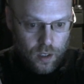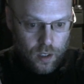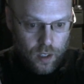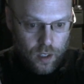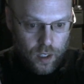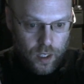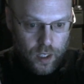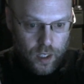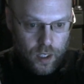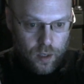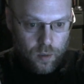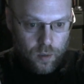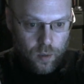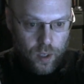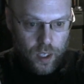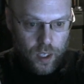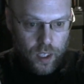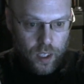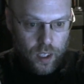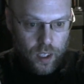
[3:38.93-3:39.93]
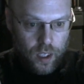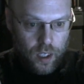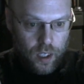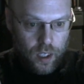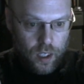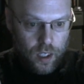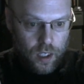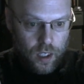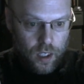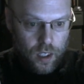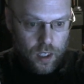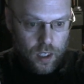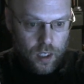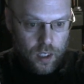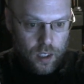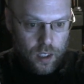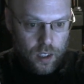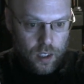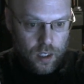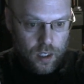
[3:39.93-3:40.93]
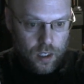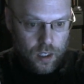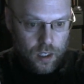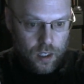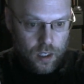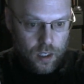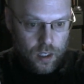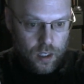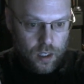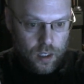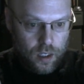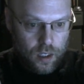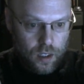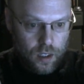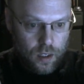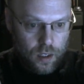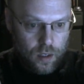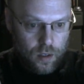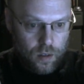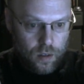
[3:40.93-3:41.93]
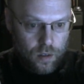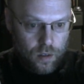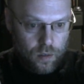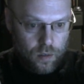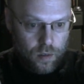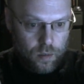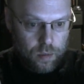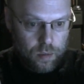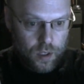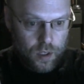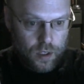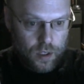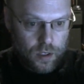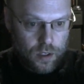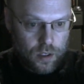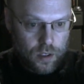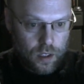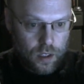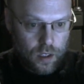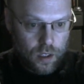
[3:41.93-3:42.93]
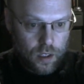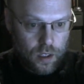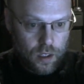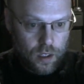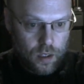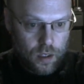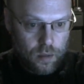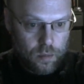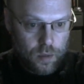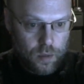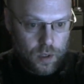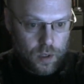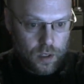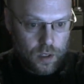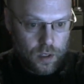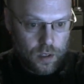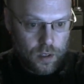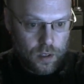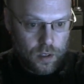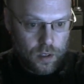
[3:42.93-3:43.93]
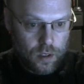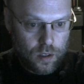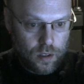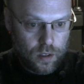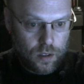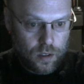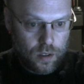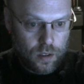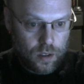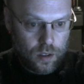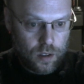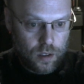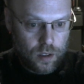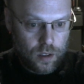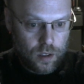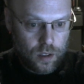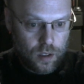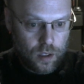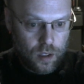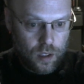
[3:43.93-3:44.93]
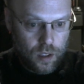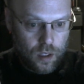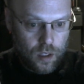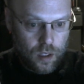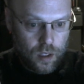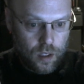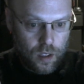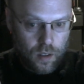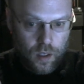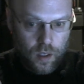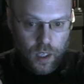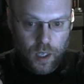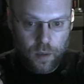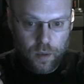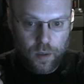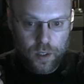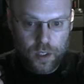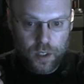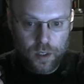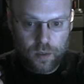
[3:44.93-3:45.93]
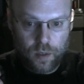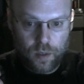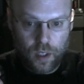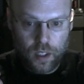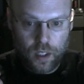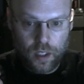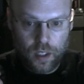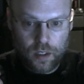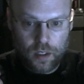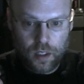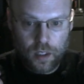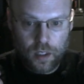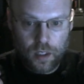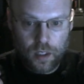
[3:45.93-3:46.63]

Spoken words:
and we could replace target image. Okay, and we just run this